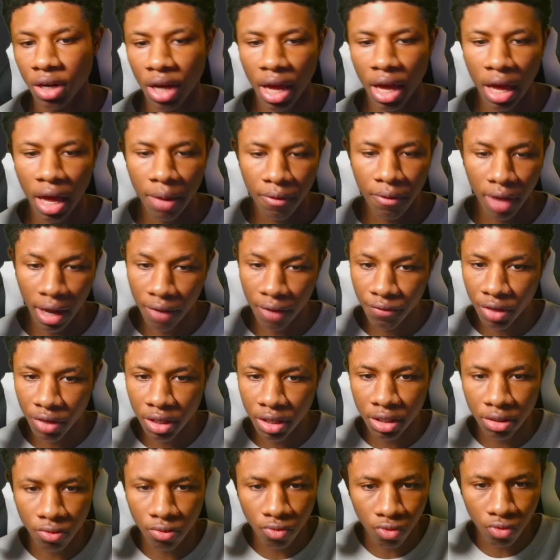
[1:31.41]
Evan
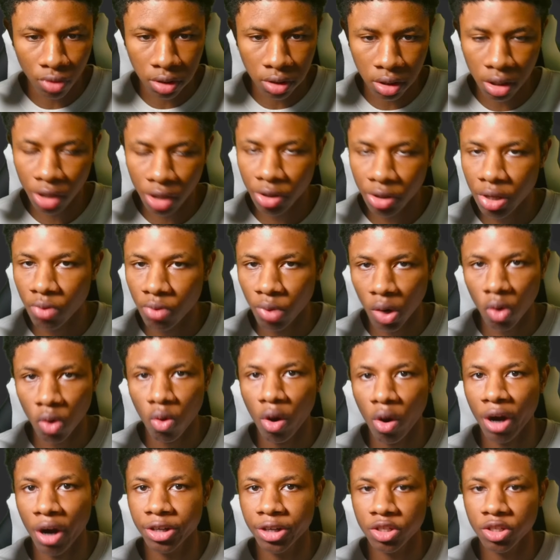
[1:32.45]
literally
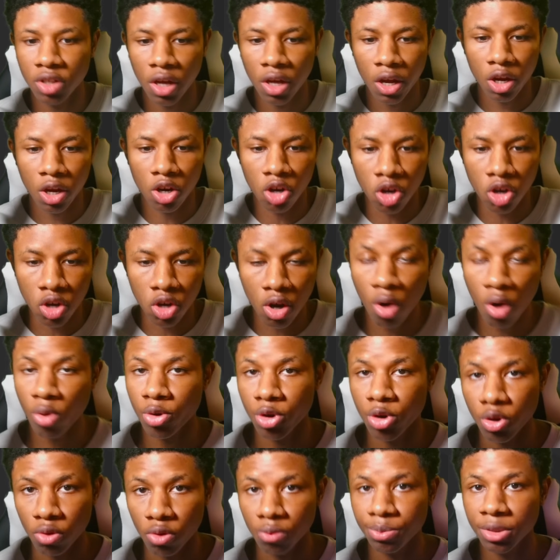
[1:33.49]
requires no
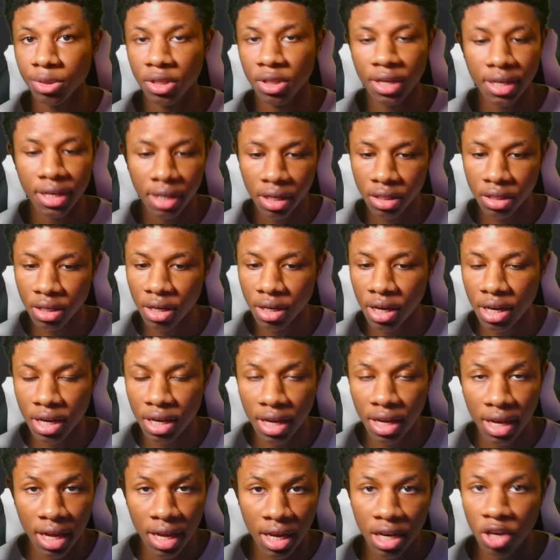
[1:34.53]
dupes. He doesn't need
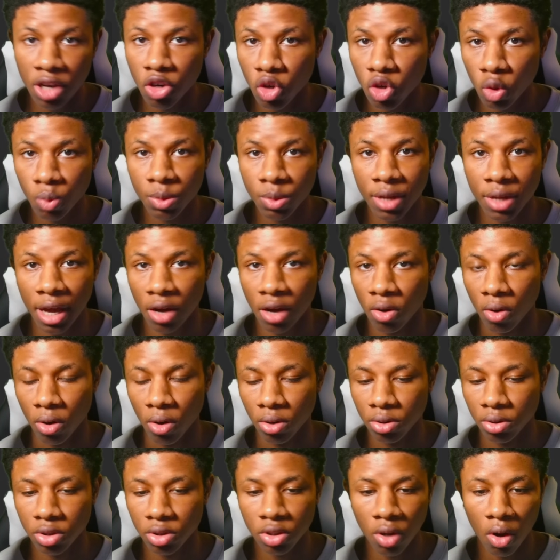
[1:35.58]
any dupes at all.
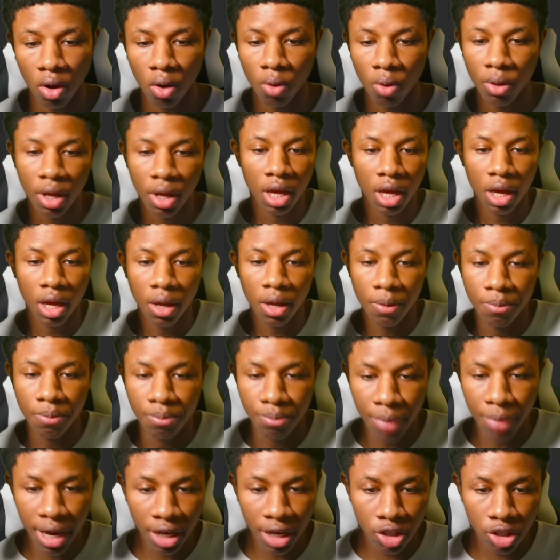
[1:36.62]
So
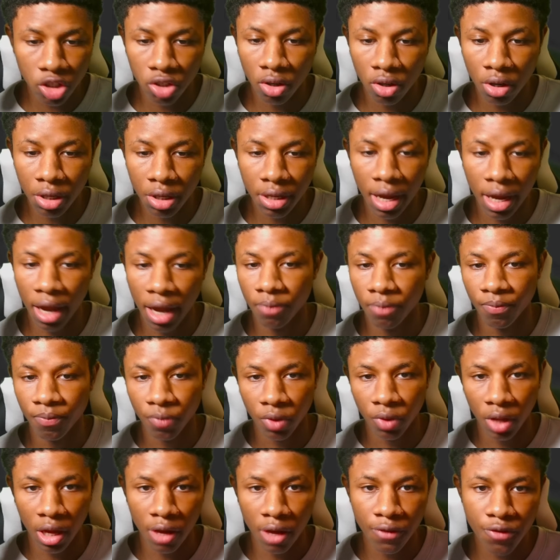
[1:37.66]
make sure that
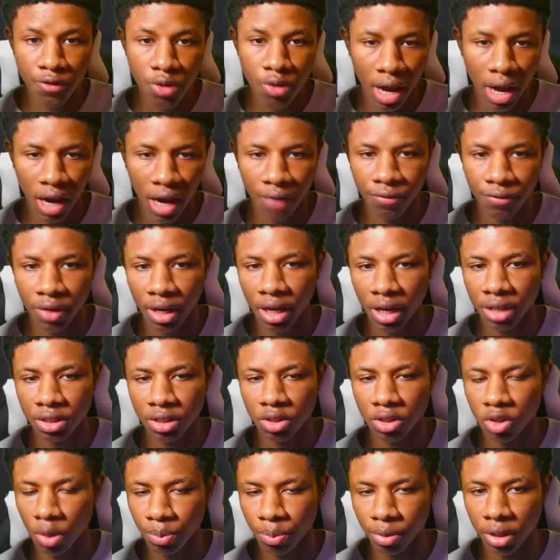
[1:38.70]
if you have the
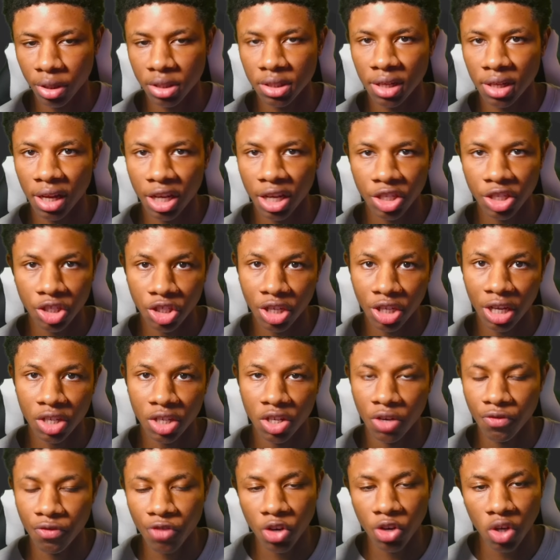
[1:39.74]
SSR Plus selection chest and
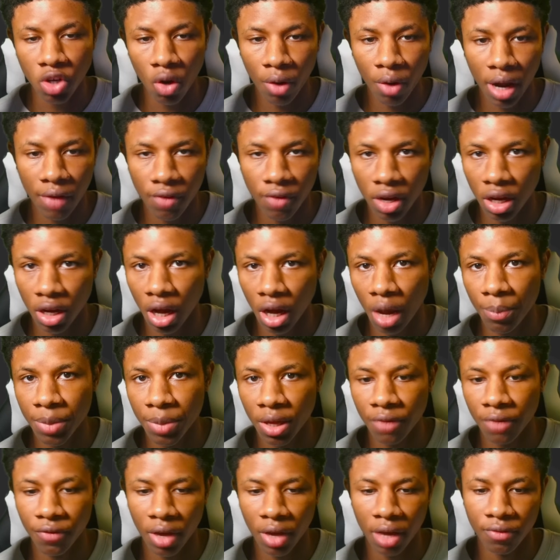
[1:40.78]
if you don't have a copy of
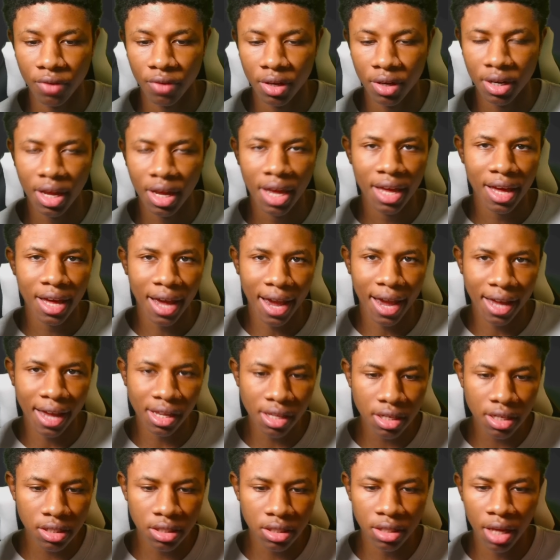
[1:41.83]
Evan, at
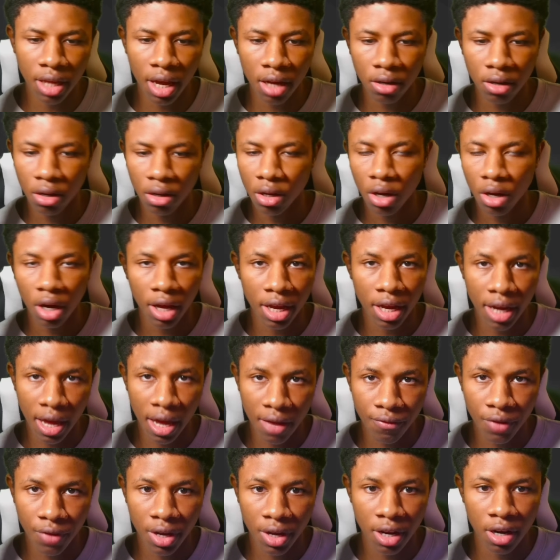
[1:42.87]
least get an
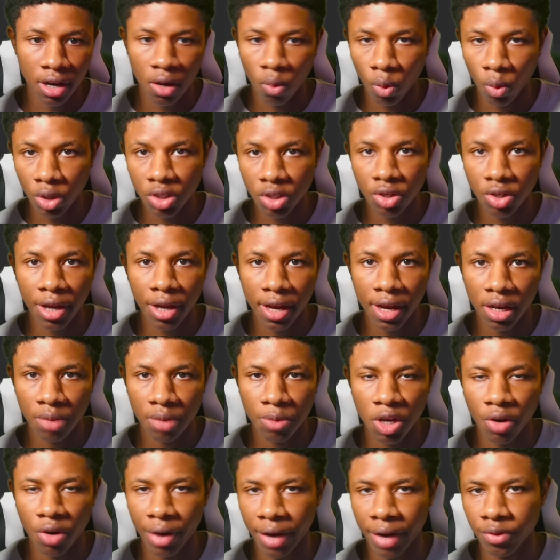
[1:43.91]
Evan, and then once you get him, you
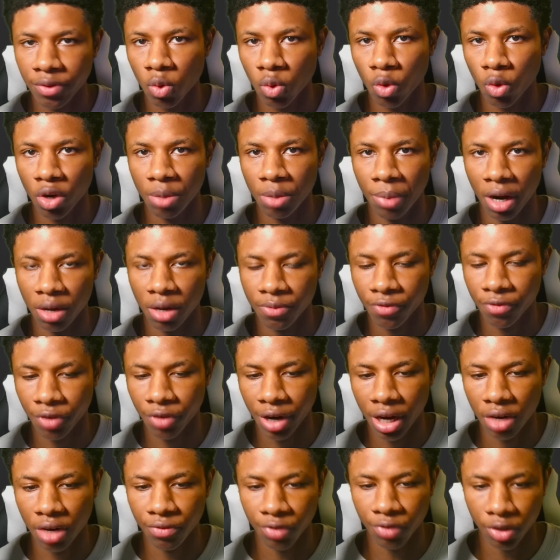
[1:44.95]
don't have to worry about him for
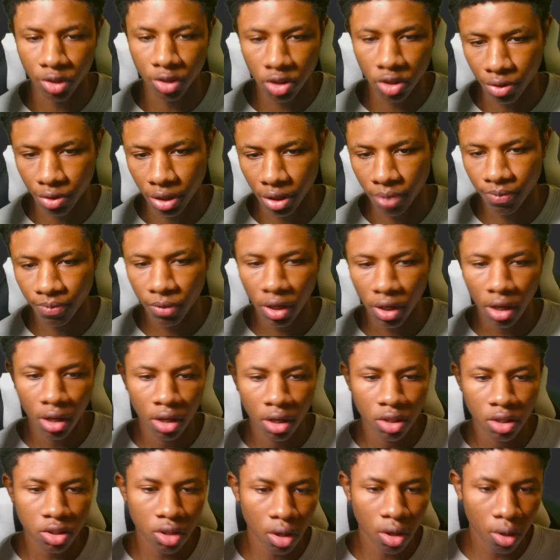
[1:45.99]
anniversary.
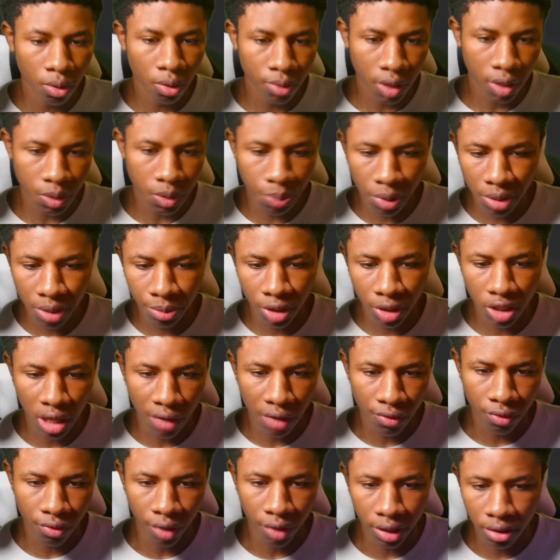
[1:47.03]
So that's pretty much Evan
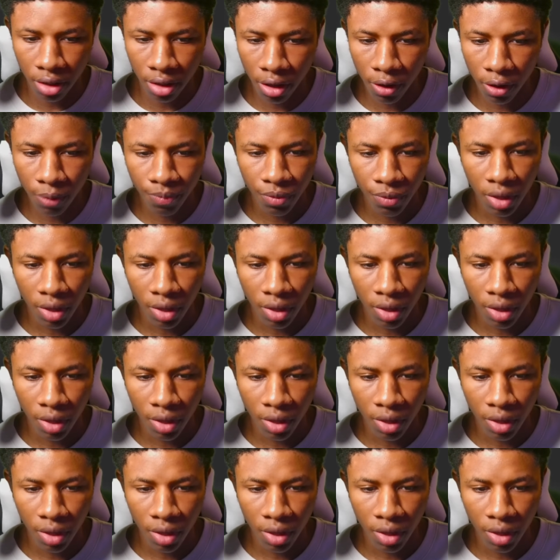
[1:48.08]
right there.